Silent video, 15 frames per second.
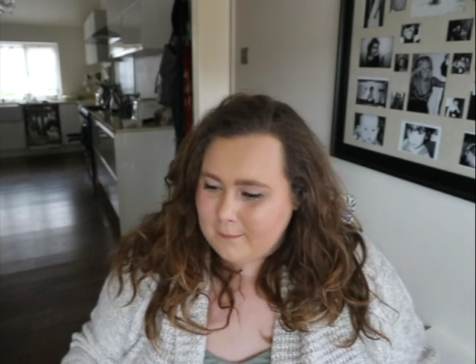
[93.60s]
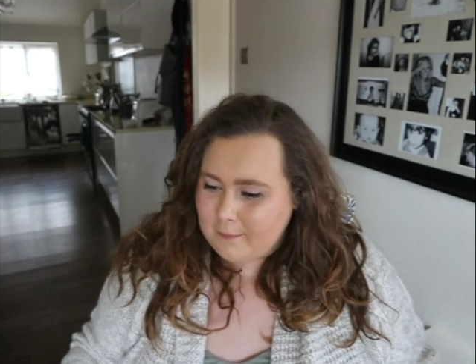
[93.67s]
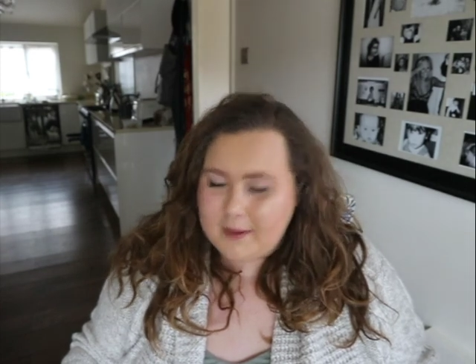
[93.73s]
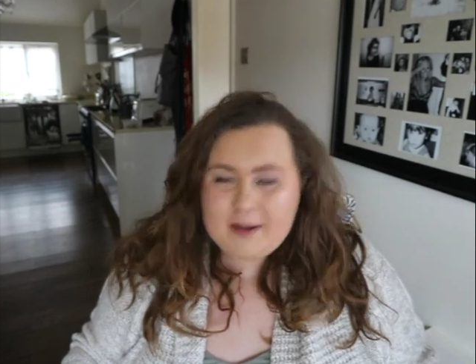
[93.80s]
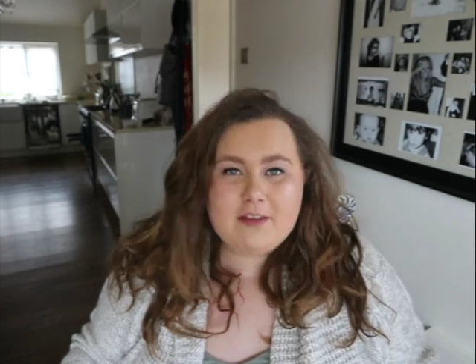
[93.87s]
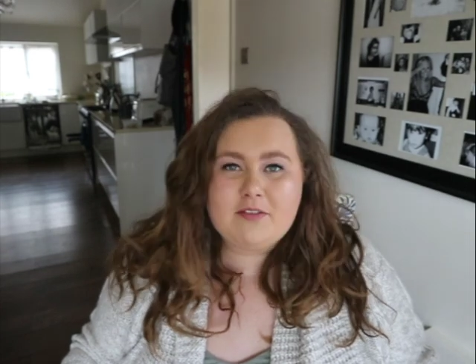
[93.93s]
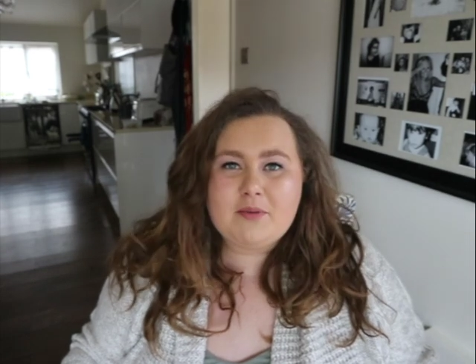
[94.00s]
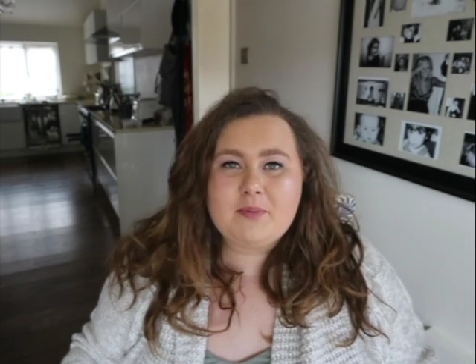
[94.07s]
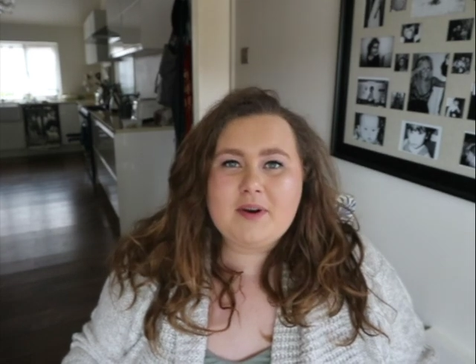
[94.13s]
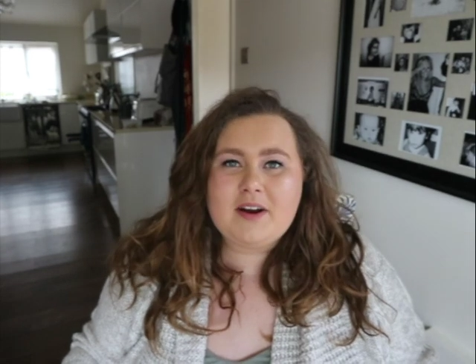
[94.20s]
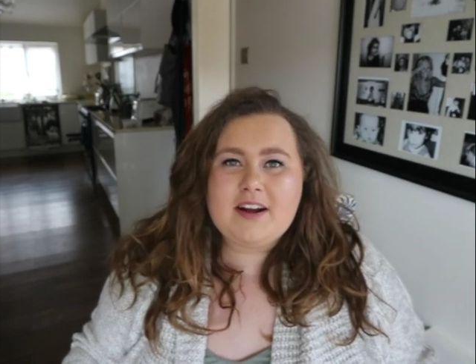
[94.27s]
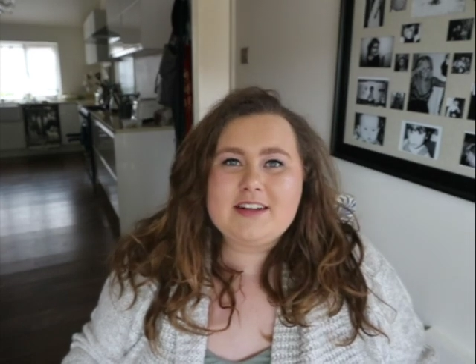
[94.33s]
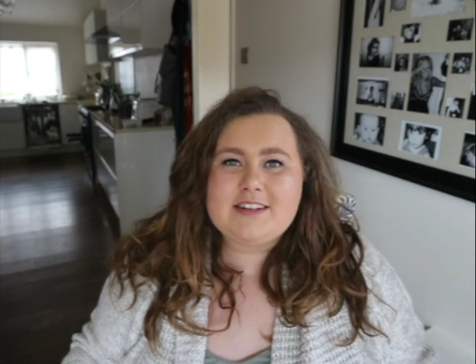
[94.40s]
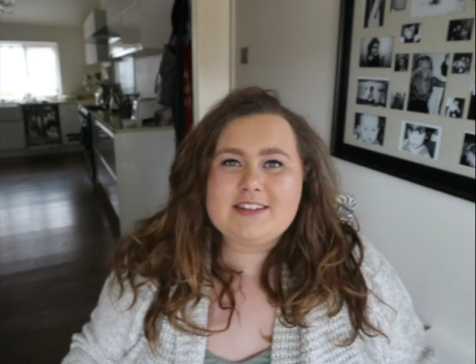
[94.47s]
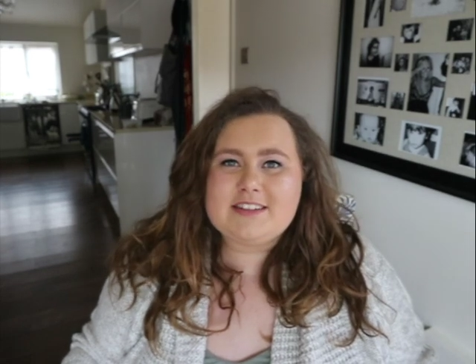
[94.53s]
but never
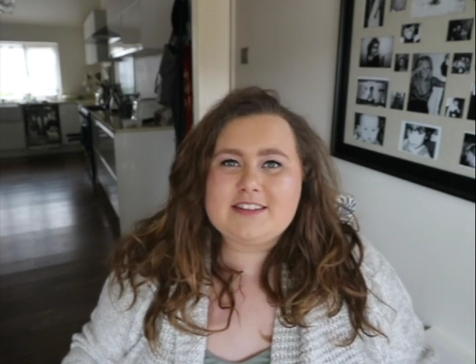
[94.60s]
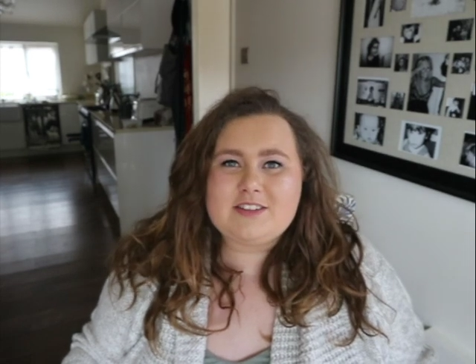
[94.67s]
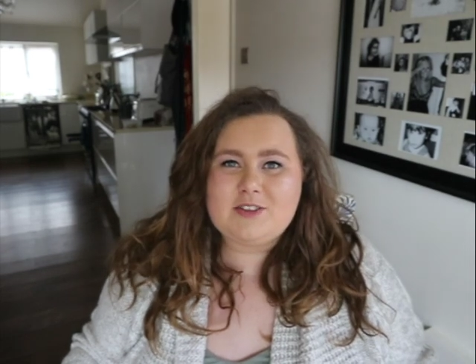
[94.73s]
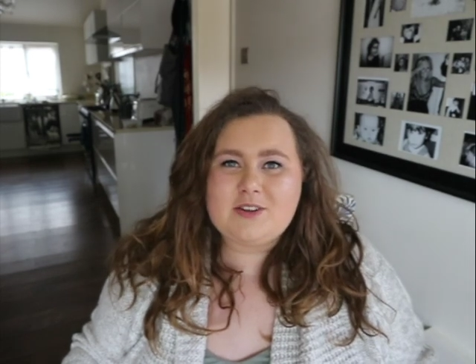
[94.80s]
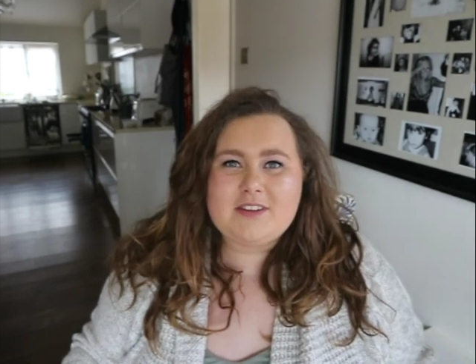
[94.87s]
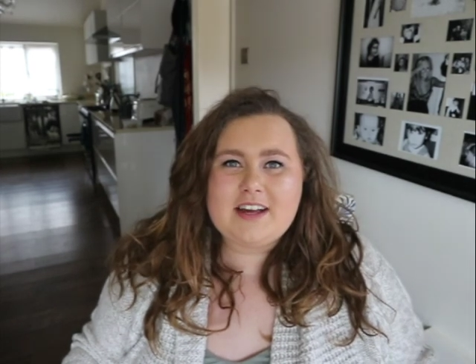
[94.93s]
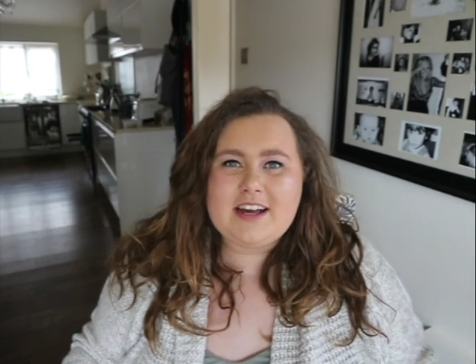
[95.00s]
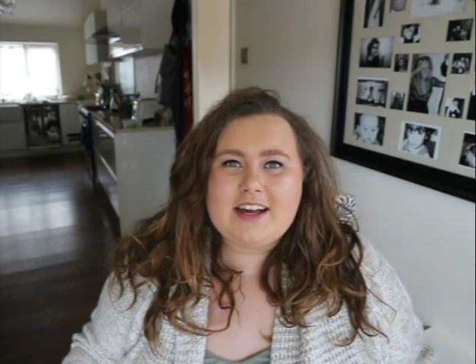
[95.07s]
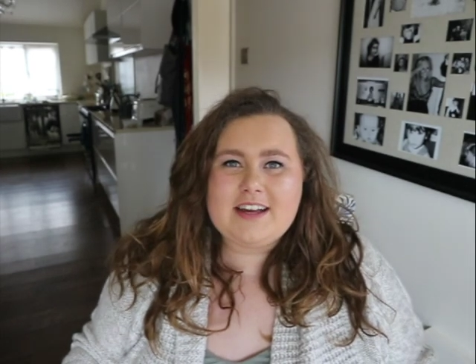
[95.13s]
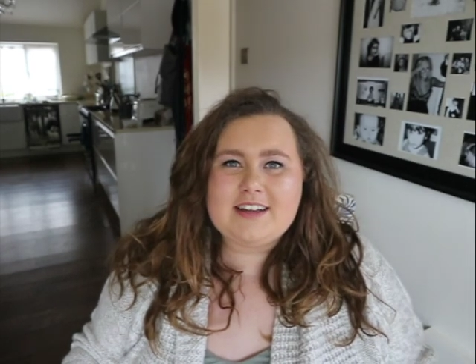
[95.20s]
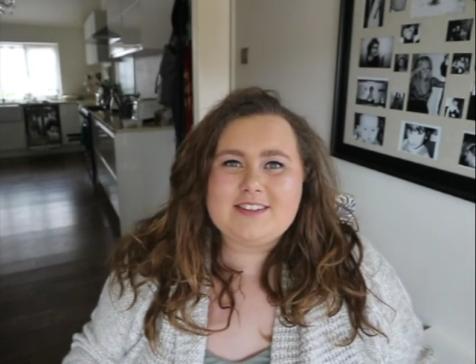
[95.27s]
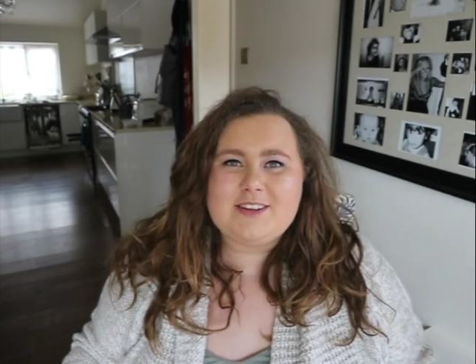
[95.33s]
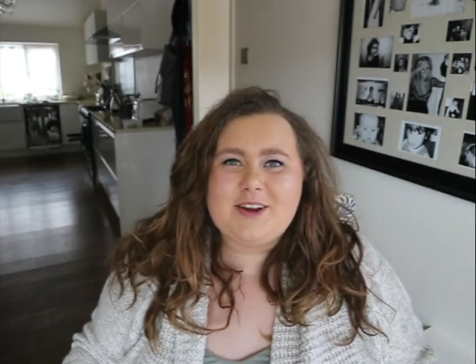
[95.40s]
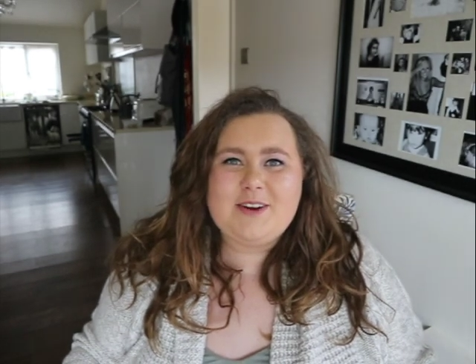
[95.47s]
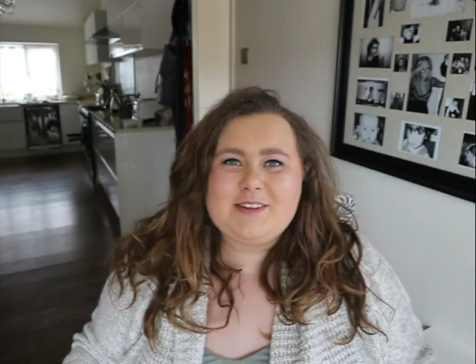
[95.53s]
mind, it's not
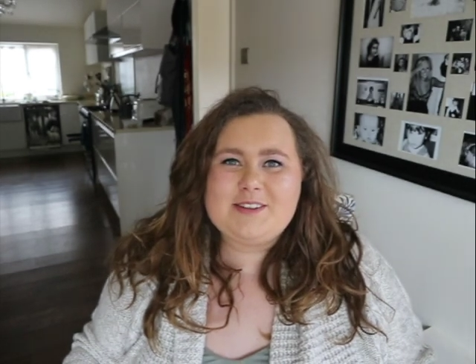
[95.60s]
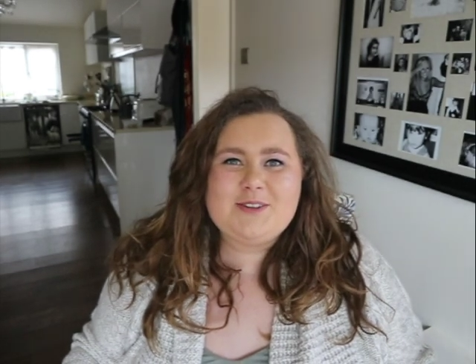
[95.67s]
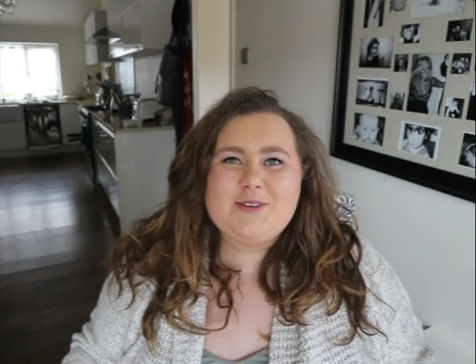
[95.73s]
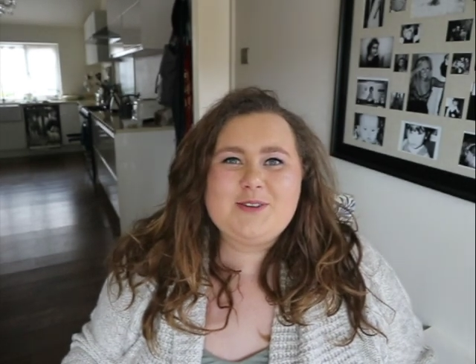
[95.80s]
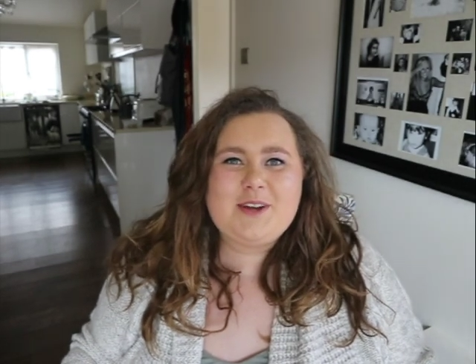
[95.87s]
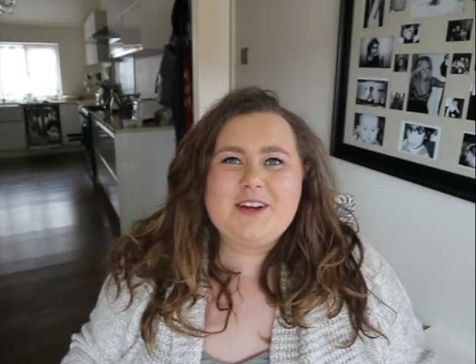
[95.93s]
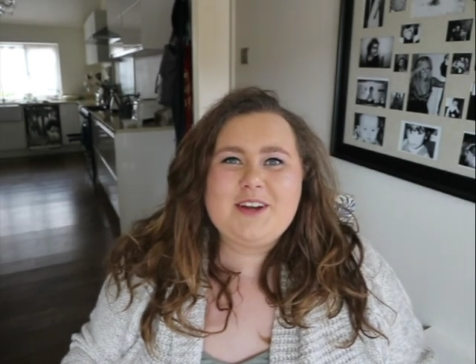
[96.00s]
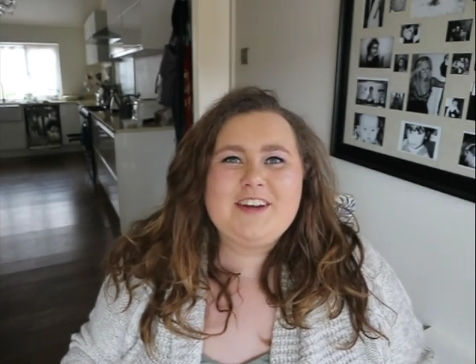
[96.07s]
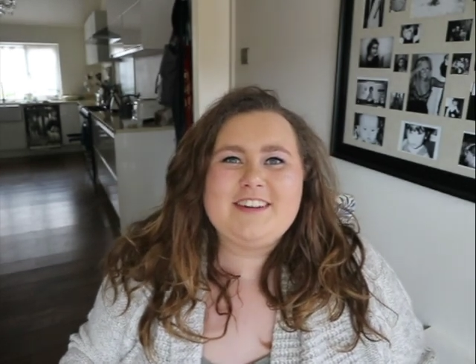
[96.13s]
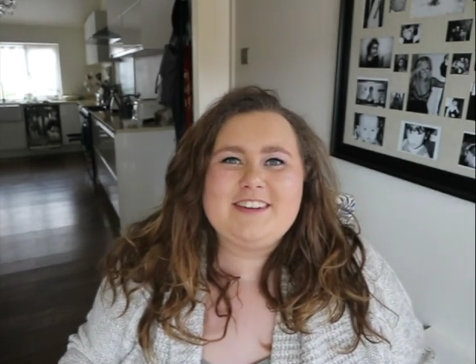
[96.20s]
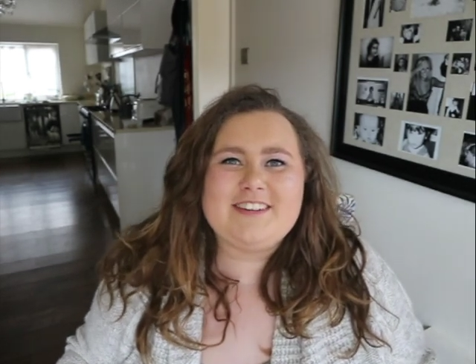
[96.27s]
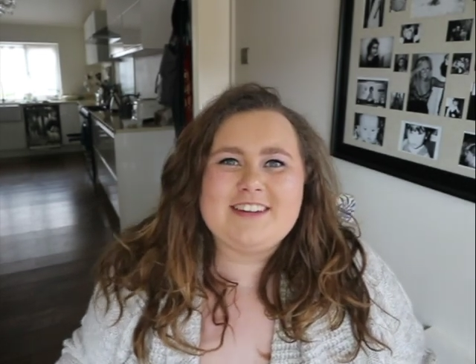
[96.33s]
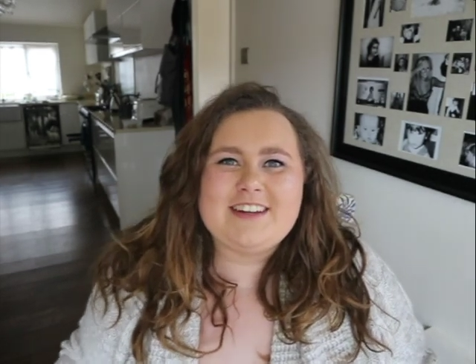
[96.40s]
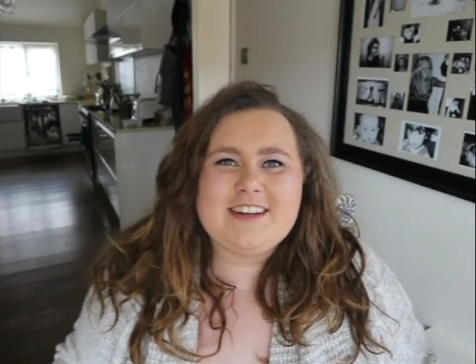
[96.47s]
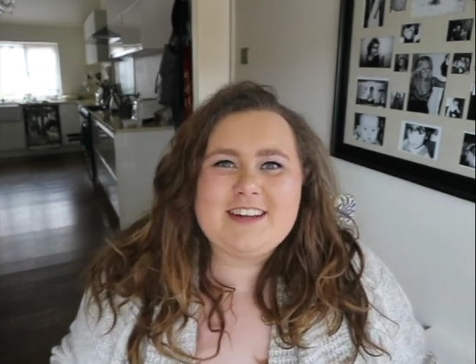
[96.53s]
that, so it's all good.